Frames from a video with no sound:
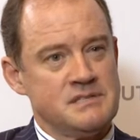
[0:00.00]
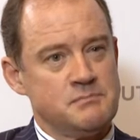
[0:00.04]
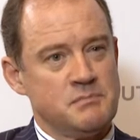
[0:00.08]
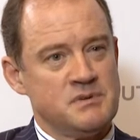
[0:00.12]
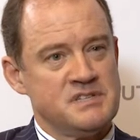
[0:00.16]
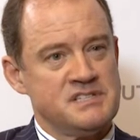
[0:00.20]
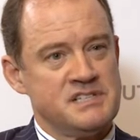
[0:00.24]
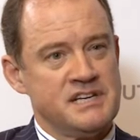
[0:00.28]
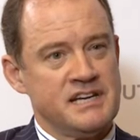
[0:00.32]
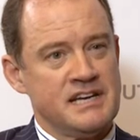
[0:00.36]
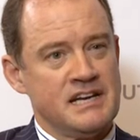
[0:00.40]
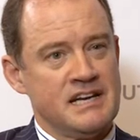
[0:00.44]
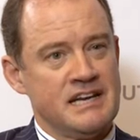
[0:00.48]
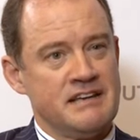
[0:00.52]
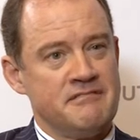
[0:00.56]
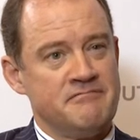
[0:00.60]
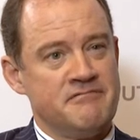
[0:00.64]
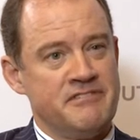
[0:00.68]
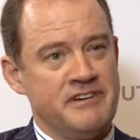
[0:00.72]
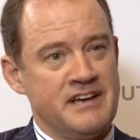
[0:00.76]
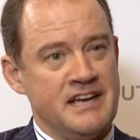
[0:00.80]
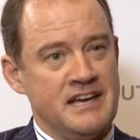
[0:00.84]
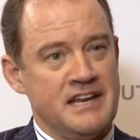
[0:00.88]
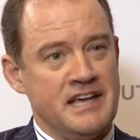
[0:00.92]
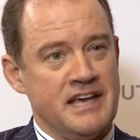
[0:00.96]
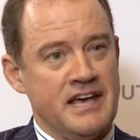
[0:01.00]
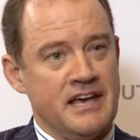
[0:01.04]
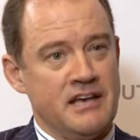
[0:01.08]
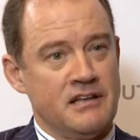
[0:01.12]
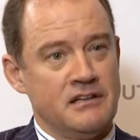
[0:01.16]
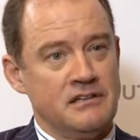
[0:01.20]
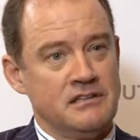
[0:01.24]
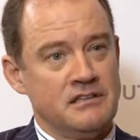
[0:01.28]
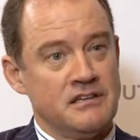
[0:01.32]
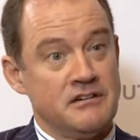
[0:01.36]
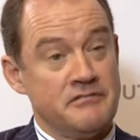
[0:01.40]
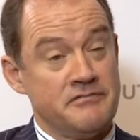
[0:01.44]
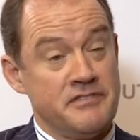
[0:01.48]
particularly
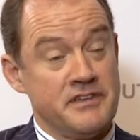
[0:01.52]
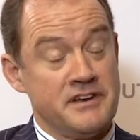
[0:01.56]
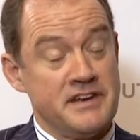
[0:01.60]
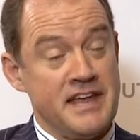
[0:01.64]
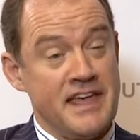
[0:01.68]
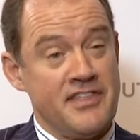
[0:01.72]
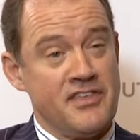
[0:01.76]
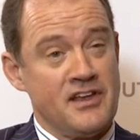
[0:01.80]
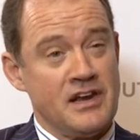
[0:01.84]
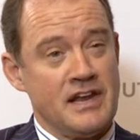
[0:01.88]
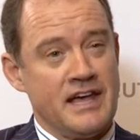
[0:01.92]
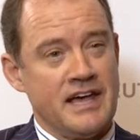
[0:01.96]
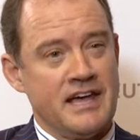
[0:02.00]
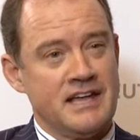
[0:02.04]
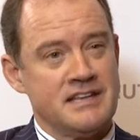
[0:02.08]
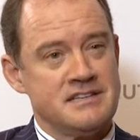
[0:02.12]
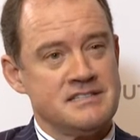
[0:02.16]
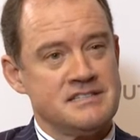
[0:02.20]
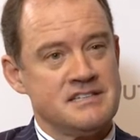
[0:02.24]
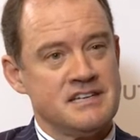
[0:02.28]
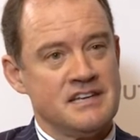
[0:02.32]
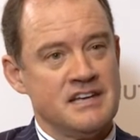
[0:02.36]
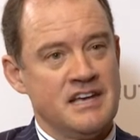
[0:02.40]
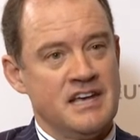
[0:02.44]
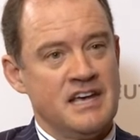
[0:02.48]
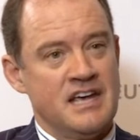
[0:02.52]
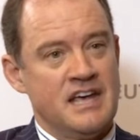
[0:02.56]
VDL of the Netherlands,